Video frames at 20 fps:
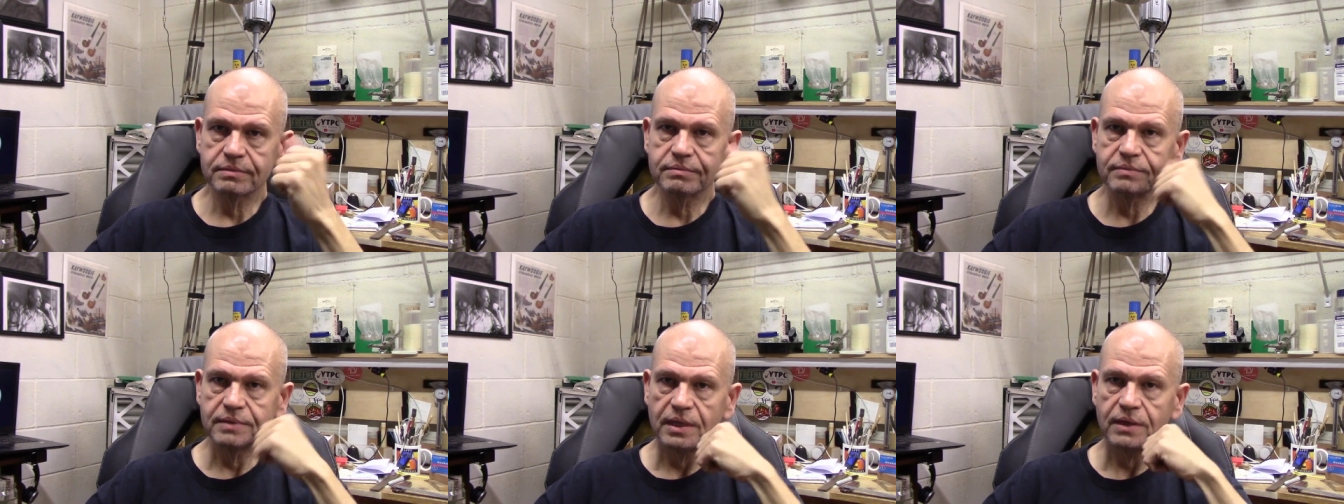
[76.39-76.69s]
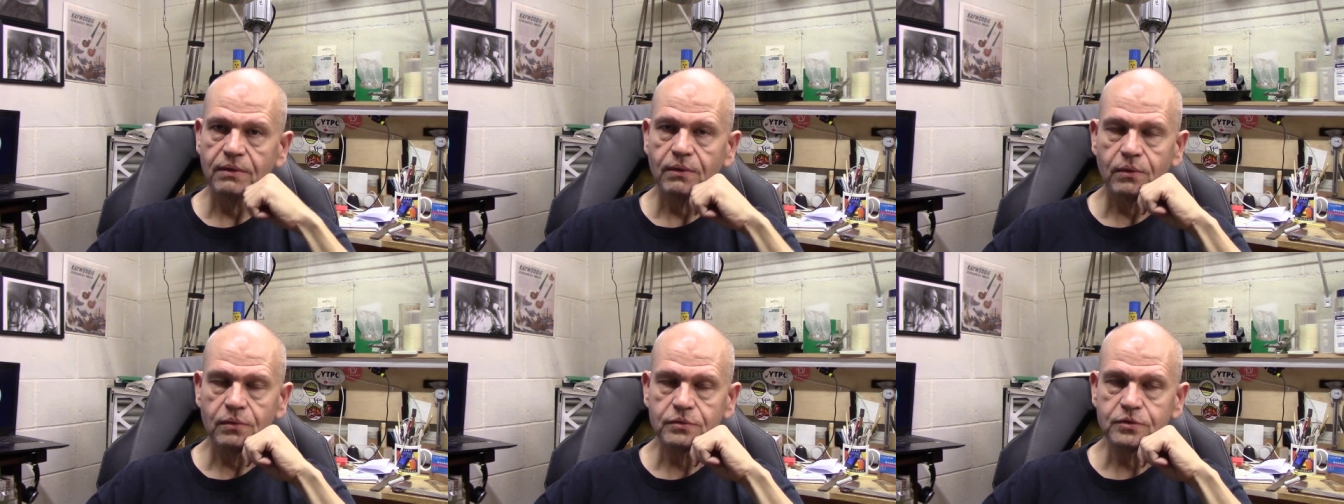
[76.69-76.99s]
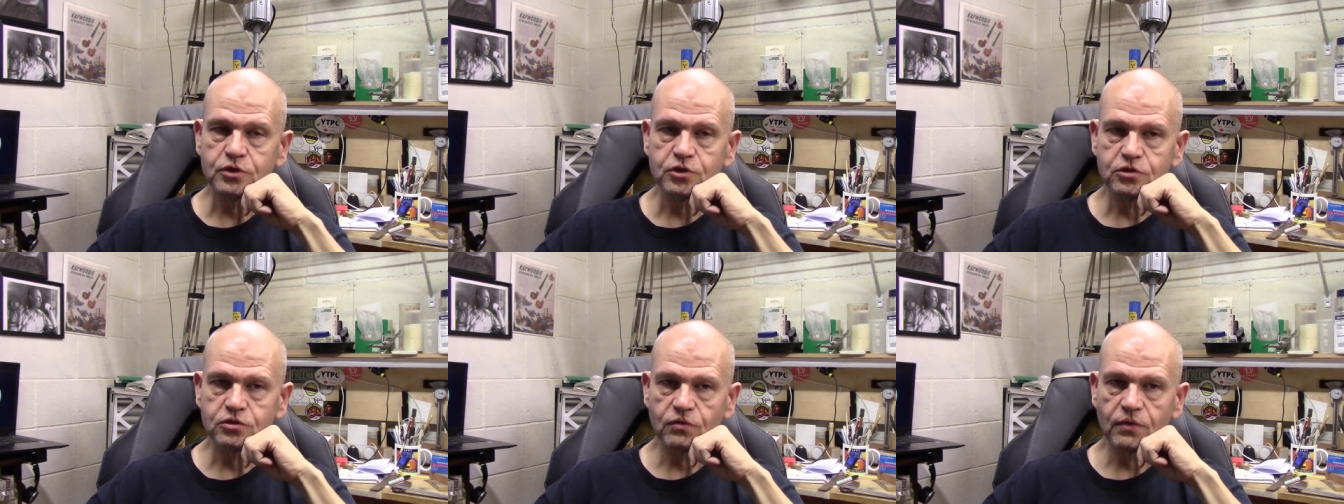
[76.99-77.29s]
you know, old
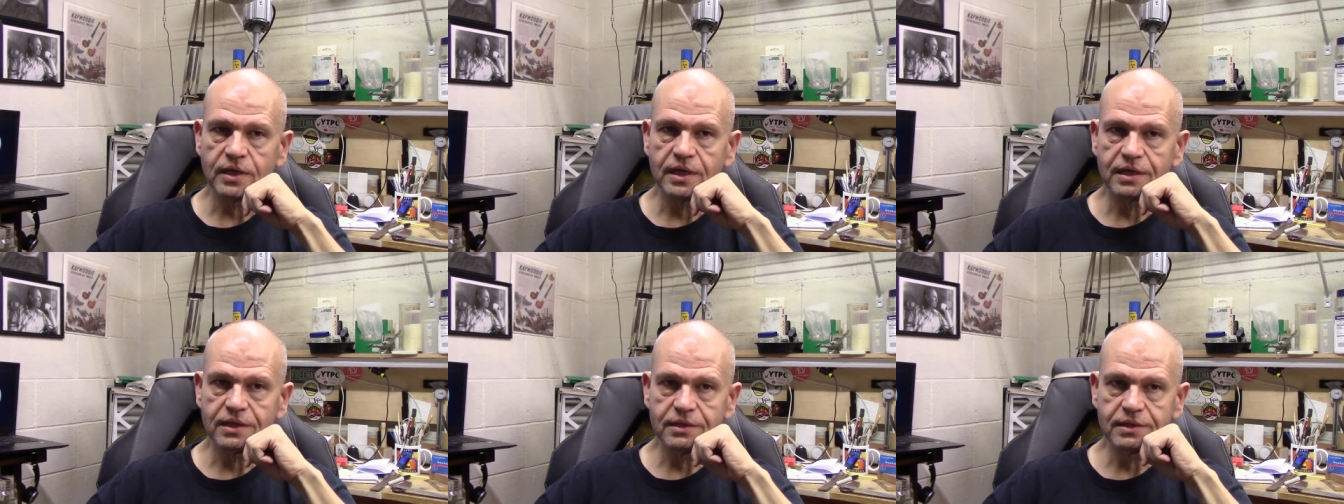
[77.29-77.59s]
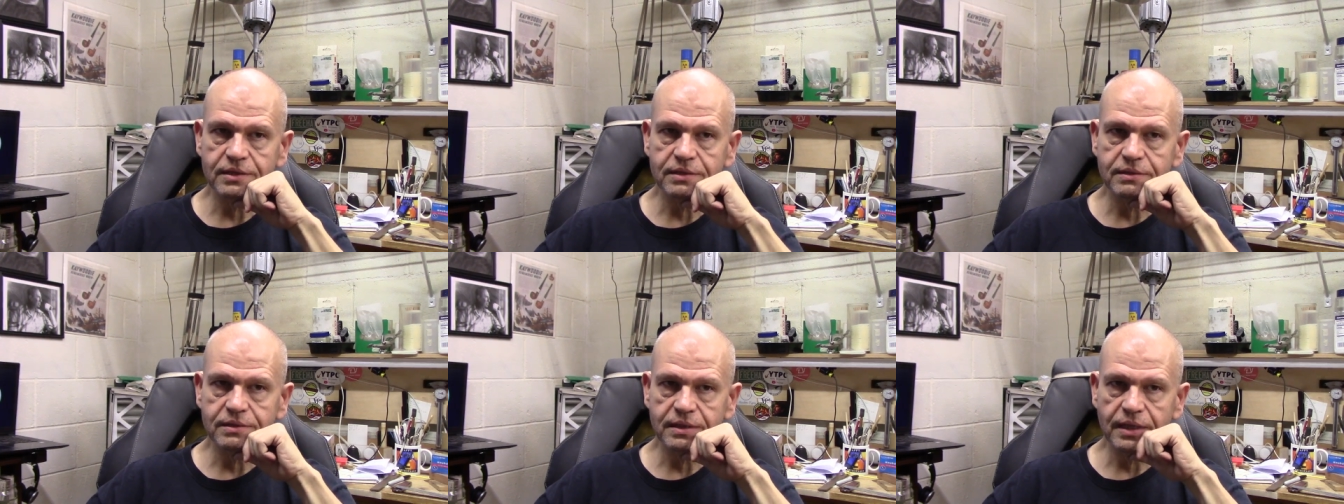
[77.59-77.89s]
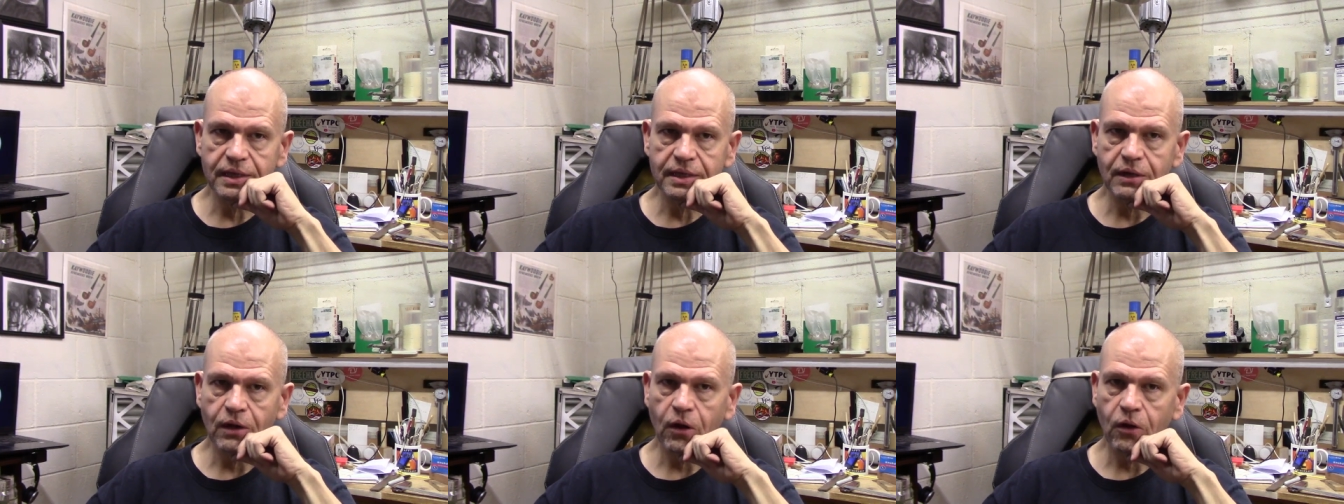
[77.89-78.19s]
strength
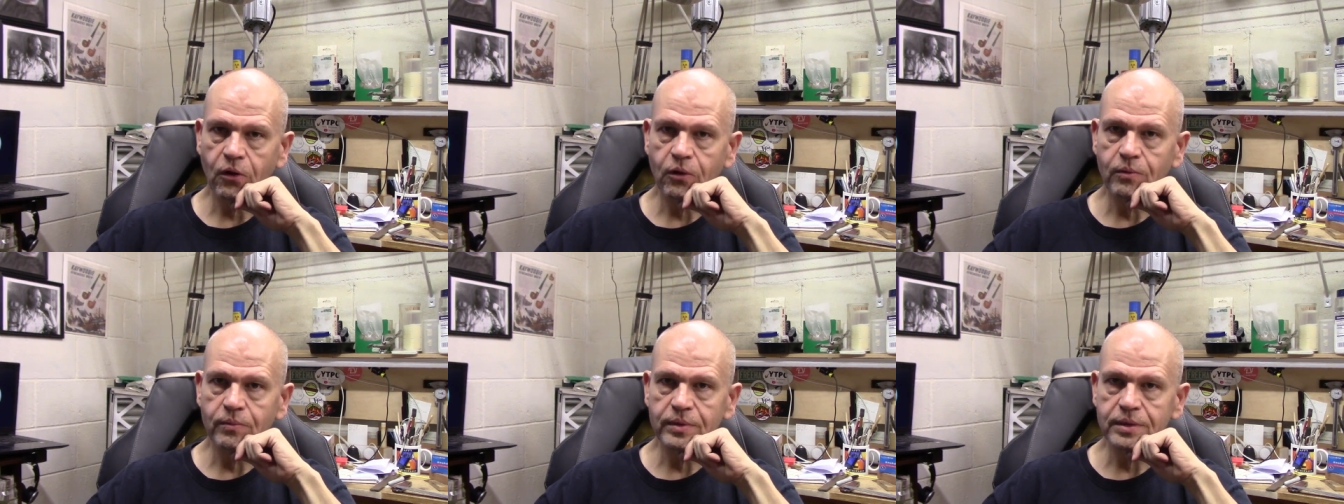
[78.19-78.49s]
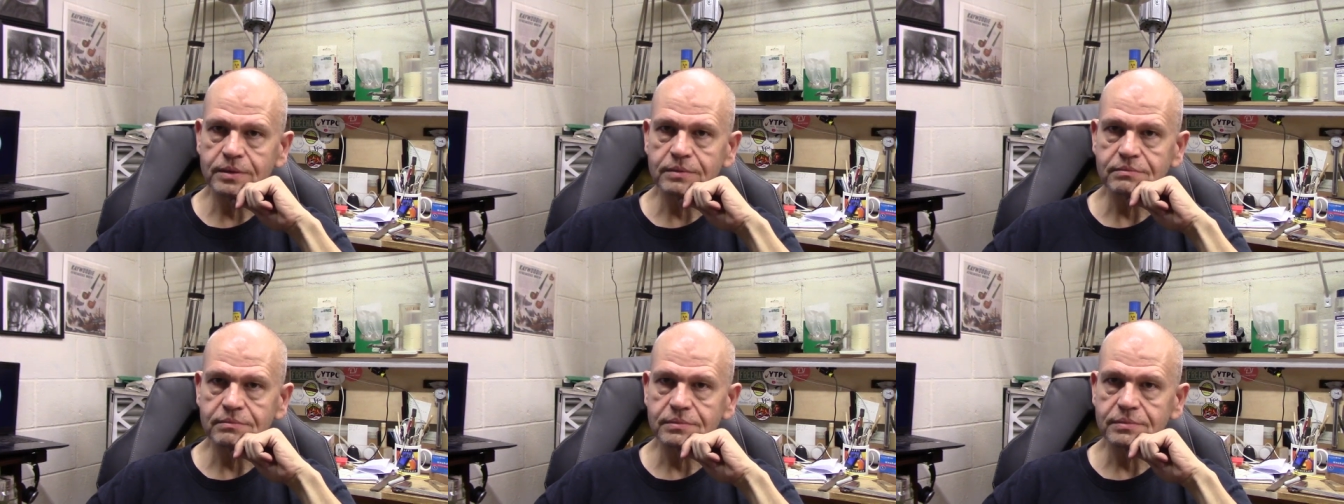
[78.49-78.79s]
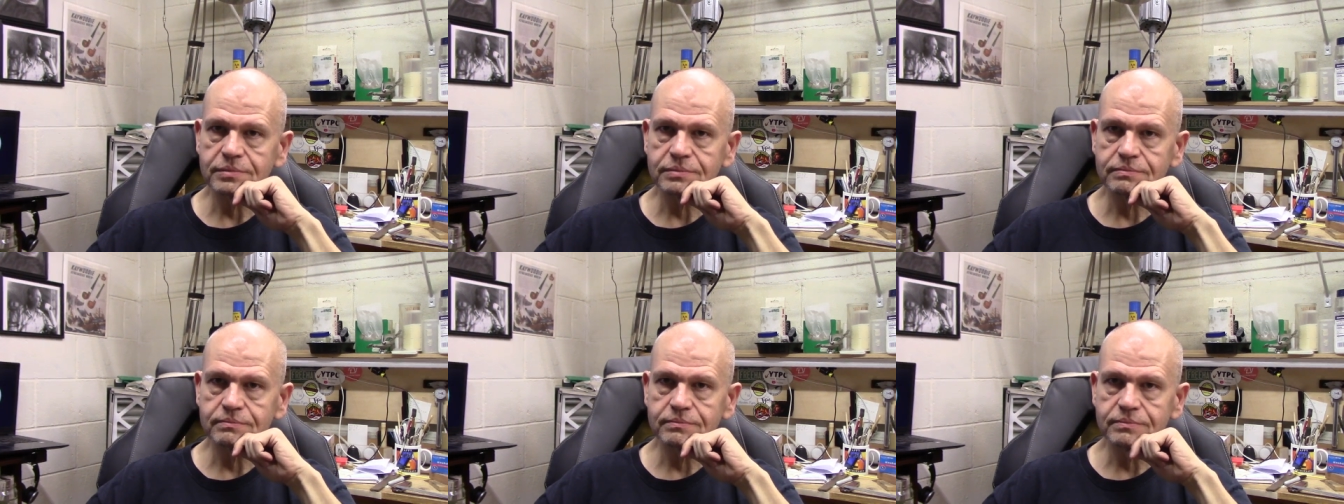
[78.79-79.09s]
and home and,
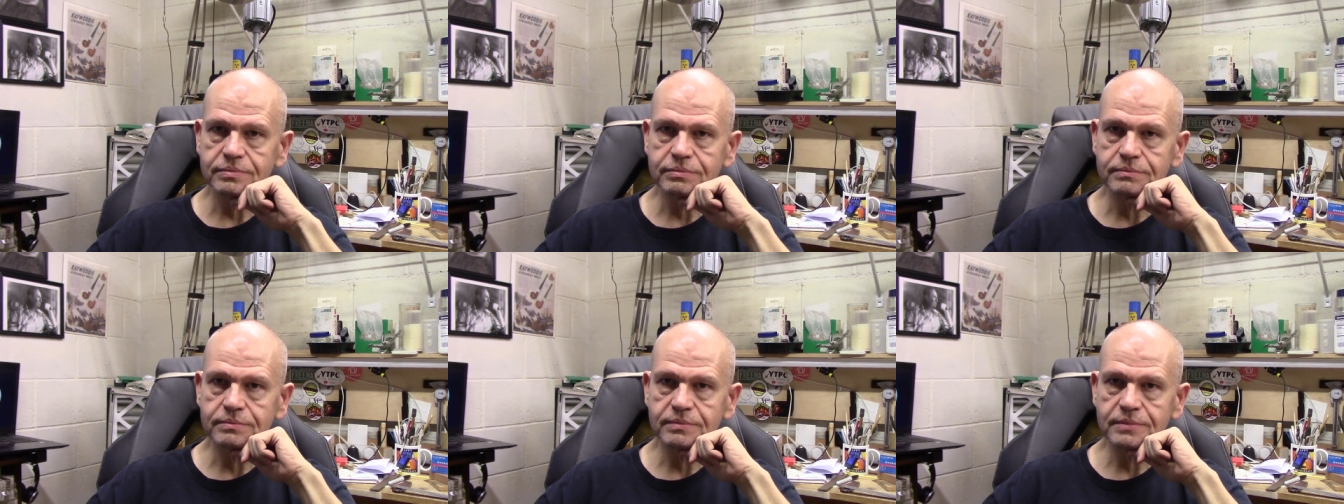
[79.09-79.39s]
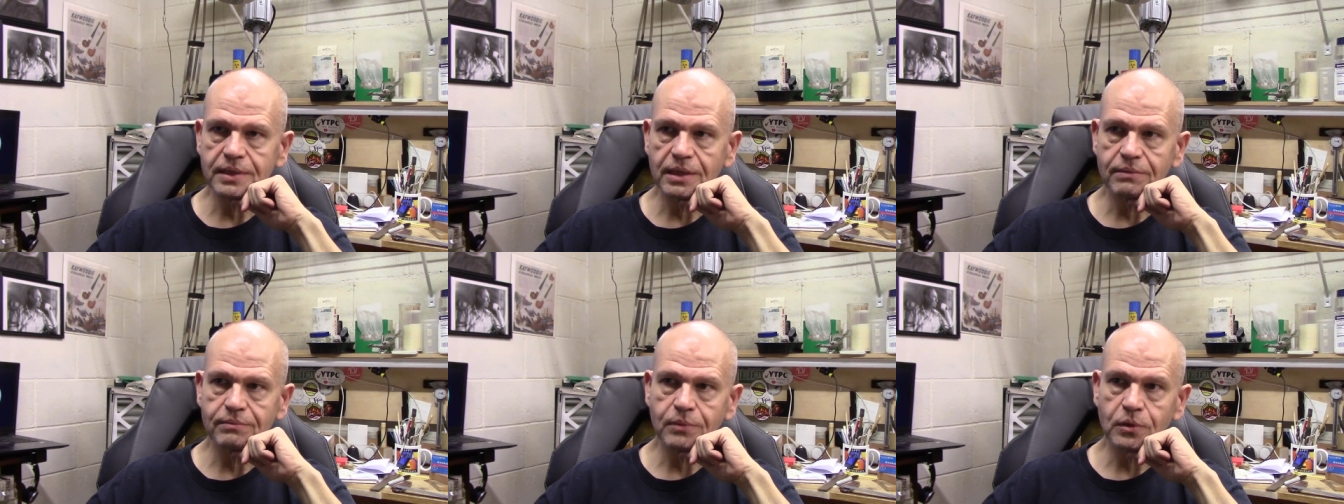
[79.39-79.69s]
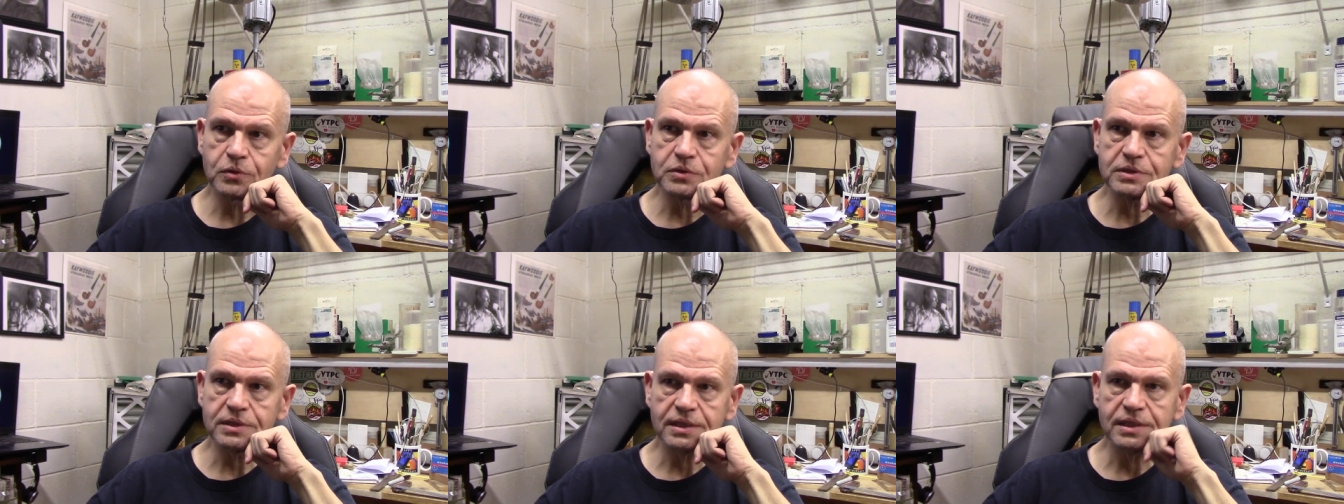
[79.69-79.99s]
you know,
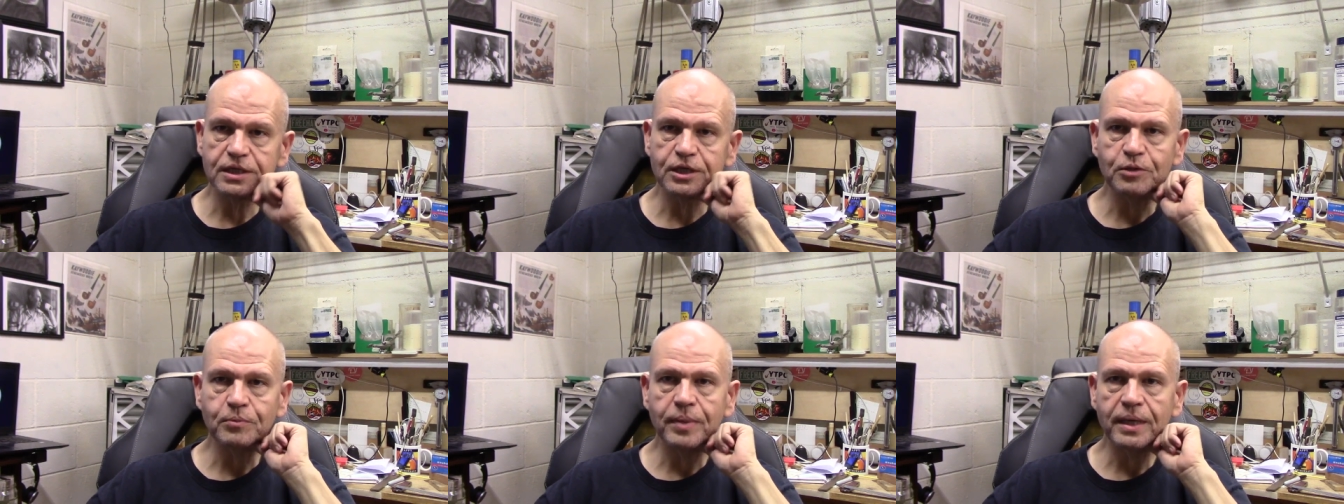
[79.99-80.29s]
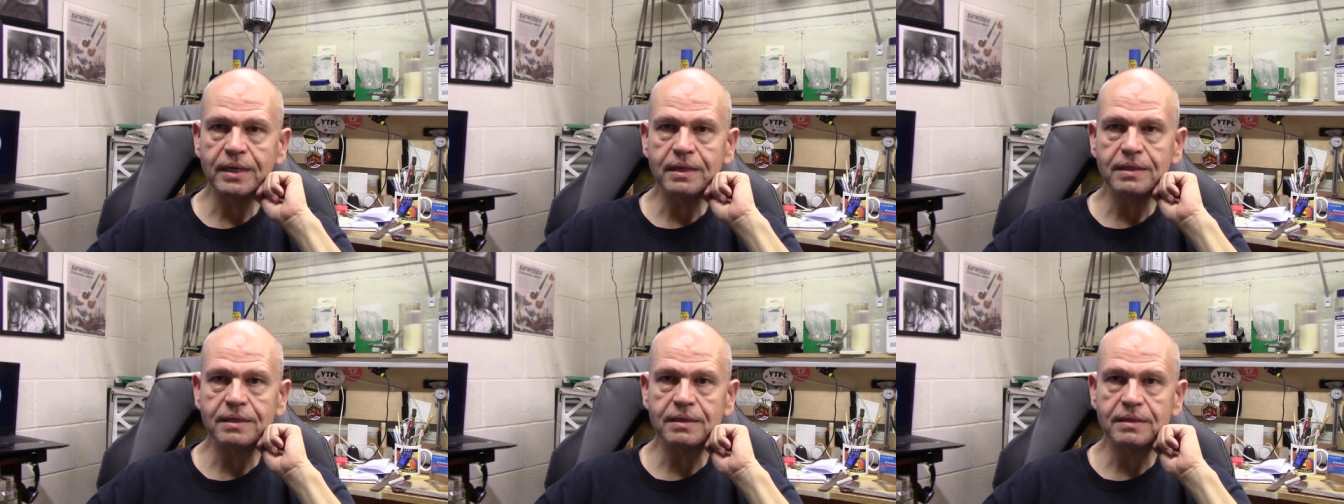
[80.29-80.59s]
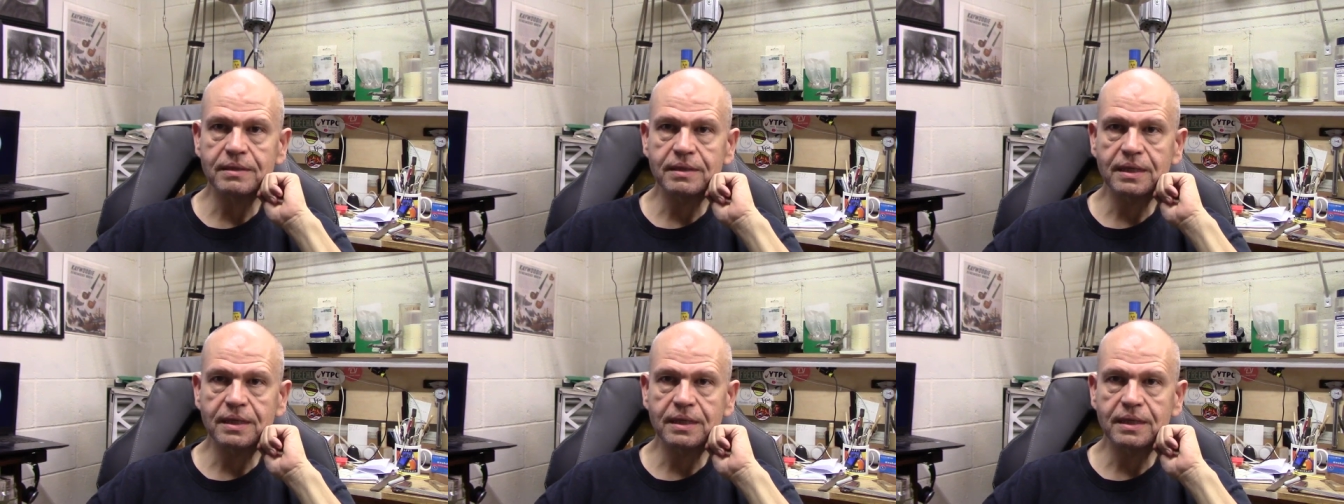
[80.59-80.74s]
mostly independent.